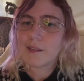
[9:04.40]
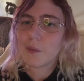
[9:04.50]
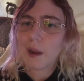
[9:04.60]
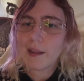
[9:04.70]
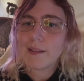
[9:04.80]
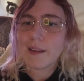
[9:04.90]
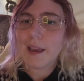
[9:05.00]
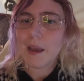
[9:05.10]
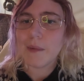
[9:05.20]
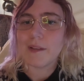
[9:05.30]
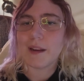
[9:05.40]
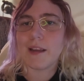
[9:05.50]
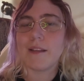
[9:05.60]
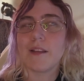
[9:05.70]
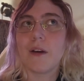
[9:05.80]
the waiting game, isn't it?
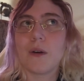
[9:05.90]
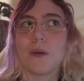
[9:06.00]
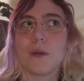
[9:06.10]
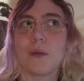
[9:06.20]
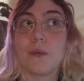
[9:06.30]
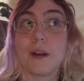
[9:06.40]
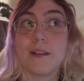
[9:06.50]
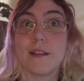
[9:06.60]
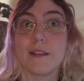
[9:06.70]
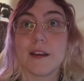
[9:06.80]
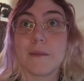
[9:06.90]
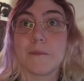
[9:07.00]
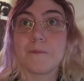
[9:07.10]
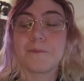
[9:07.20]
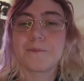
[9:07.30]
It's the whole waiting thing.
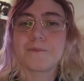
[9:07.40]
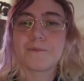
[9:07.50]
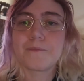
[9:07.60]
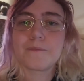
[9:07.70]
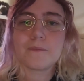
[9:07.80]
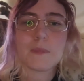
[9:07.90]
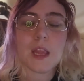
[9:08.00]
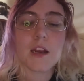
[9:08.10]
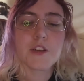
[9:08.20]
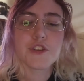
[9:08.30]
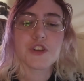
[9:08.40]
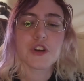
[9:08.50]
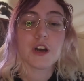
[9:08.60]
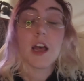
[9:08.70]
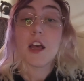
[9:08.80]

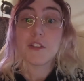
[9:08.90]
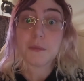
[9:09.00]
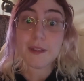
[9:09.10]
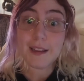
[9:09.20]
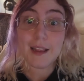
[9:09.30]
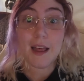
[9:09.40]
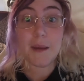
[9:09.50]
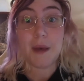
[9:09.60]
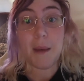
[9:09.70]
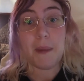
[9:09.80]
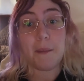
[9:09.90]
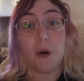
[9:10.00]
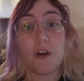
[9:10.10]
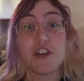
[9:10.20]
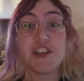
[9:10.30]
So something a bit
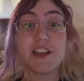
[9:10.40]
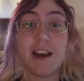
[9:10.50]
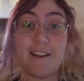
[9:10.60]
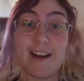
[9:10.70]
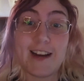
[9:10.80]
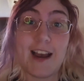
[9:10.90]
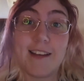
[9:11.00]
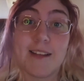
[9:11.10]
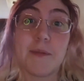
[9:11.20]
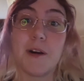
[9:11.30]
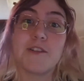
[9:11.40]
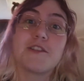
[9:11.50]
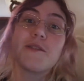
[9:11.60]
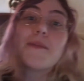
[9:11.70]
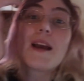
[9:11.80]
more generic, I suppose,
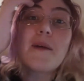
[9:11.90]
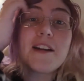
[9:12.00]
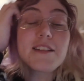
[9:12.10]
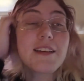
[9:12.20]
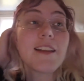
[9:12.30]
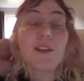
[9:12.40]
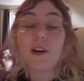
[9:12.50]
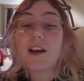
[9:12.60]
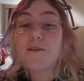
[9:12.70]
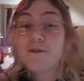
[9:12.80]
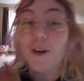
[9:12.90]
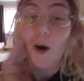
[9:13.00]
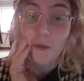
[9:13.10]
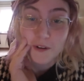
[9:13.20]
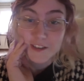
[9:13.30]
something I'm actually looking
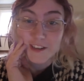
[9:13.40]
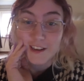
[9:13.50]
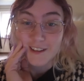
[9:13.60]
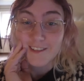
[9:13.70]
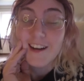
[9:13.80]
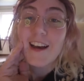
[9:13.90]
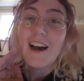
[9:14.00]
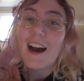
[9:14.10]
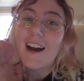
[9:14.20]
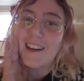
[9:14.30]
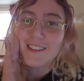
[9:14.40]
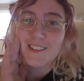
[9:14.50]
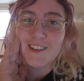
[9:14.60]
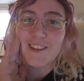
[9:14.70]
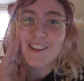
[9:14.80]
forward to. I
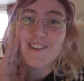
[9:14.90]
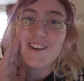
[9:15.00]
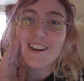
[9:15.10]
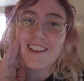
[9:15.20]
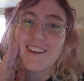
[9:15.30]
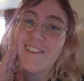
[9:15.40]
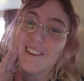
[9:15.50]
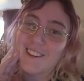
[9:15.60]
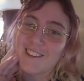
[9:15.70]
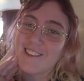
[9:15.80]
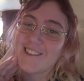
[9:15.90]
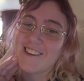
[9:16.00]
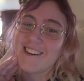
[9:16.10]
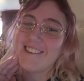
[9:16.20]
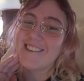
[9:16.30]
saw the trailer for Doctor
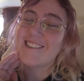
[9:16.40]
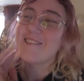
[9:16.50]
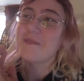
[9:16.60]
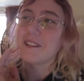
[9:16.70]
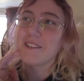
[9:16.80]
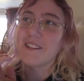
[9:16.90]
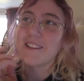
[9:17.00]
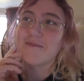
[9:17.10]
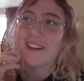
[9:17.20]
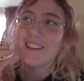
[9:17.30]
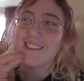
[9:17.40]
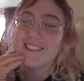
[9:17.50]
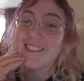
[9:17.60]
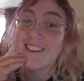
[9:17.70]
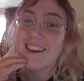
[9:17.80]
Strange Multiverse of Madness
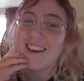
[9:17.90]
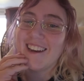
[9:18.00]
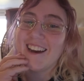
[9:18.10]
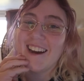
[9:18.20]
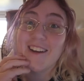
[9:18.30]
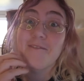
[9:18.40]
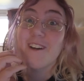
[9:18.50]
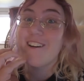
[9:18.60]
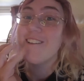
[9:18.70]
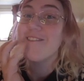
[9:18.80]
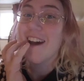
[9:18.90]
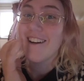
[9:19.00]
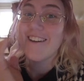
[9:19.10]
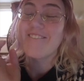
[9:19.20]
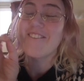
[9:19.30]
today. I'm very,
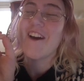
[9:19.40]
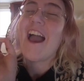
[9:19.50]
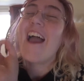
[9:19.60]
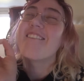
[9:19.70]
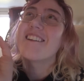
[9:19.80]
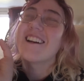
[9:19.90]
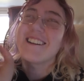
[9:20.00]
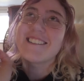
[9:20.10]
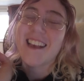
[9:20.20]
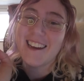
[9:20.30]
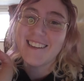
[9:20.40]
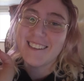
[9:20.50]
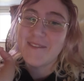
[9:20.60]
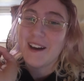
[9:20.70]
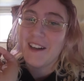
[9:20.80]
very, very
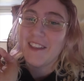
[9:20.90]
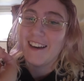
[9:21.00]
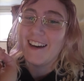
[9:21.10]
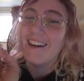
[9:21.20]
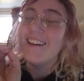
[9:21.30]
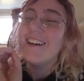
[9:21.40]
excited about that.